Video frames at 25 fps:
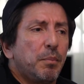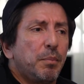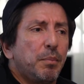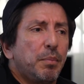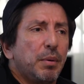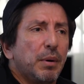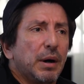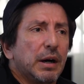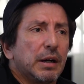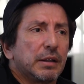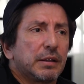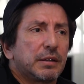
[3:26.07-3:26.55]

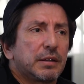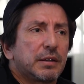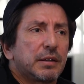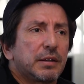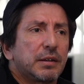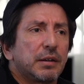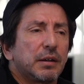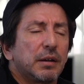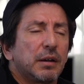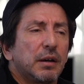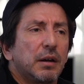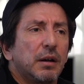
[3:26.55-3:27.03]
But
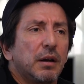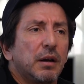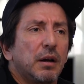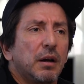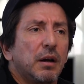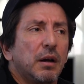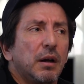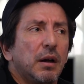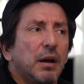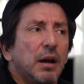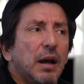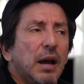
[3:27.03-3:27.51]

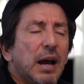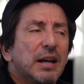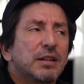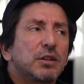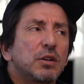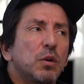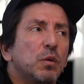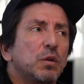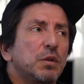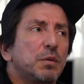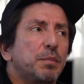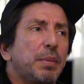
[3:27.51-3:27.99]
as
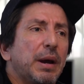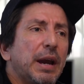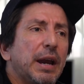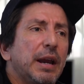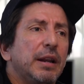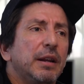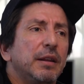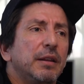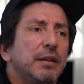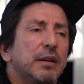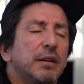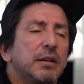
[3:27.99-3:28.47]
I was
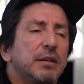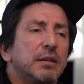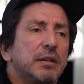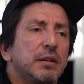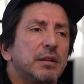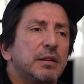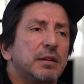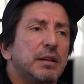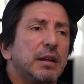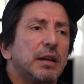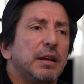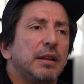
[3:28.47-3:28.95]
painting this and
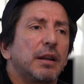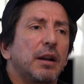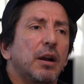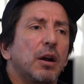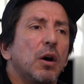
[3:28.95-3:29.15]
seeing that,